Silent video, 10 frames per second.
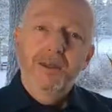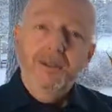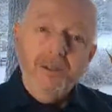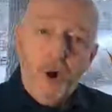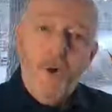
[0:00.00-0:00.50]

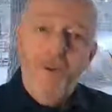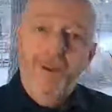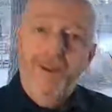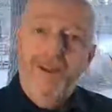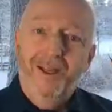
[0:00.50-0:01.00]
So,
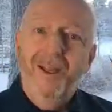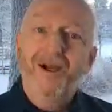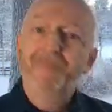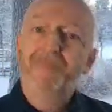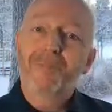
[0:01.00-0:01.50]

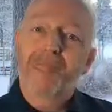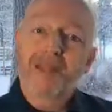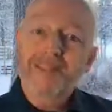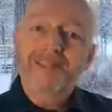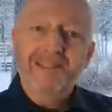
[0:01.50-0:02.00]

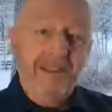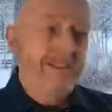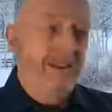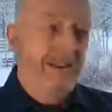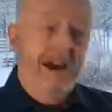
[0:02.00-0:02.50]
as I said
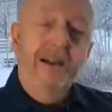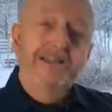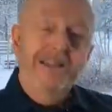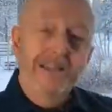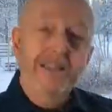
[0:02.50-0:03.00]
then, I
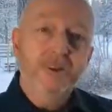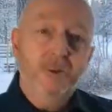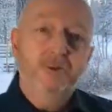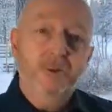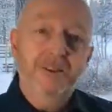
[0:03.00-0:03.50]
see
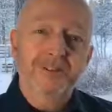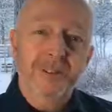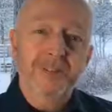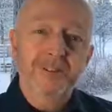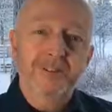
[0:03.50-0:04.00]
those
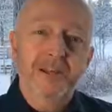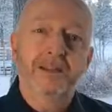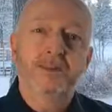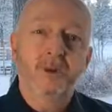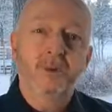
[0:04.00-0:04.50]
organizations
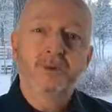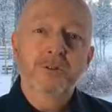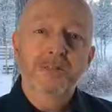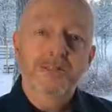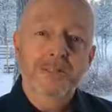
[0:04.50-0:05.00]
that don't
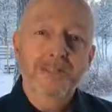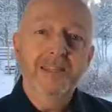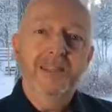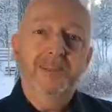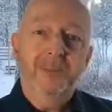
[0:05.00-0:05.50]

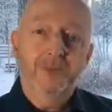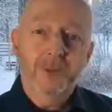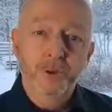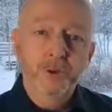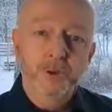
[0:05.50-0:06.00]
see the
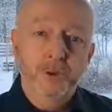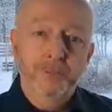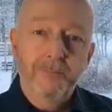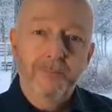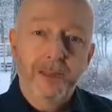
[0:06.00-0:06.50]
future.
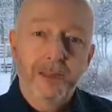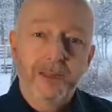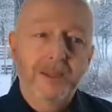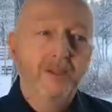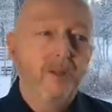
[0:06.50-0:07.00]

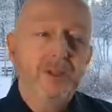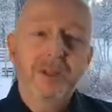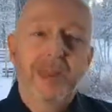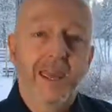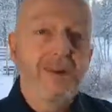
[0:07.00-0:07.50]
They don't
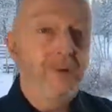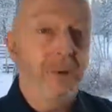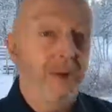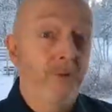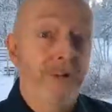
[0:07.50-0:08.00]
care
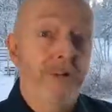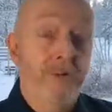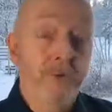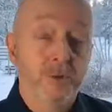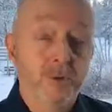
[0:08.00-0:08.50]
about really
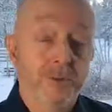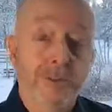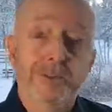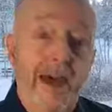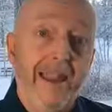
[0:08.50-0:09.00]
the future.
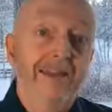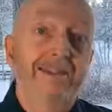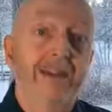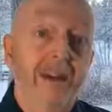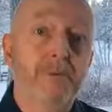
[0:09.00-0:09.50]
The data is
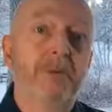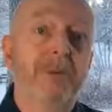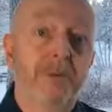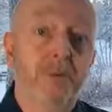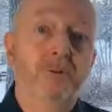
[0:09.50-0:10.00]
there, but
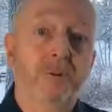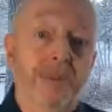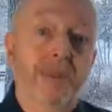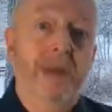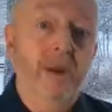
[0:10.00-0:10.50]
they don't
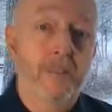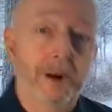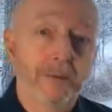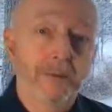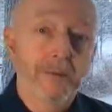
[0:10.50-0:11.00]
really care
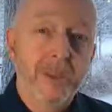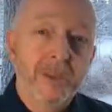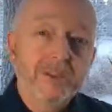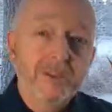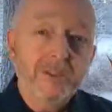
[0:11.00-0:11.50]
about it.
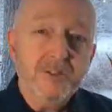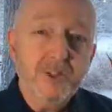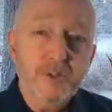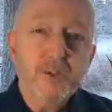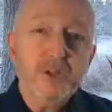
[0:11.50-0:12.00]
So the
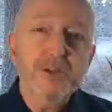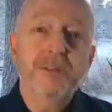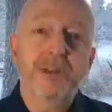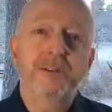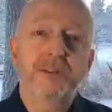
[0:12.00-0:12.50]
solution
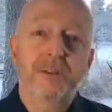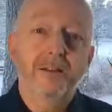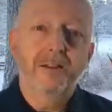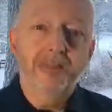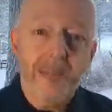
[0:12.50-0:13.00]
that
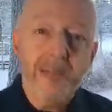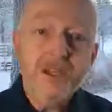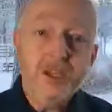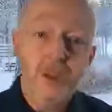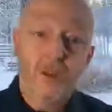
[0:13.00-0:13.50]
they
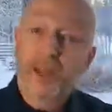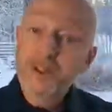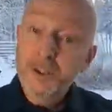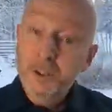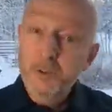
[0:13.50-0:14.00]
should,
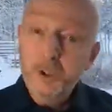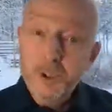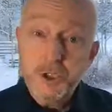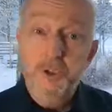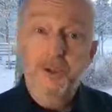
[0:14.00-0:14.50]
and you
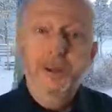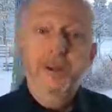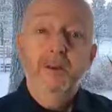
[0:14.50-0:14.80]
should,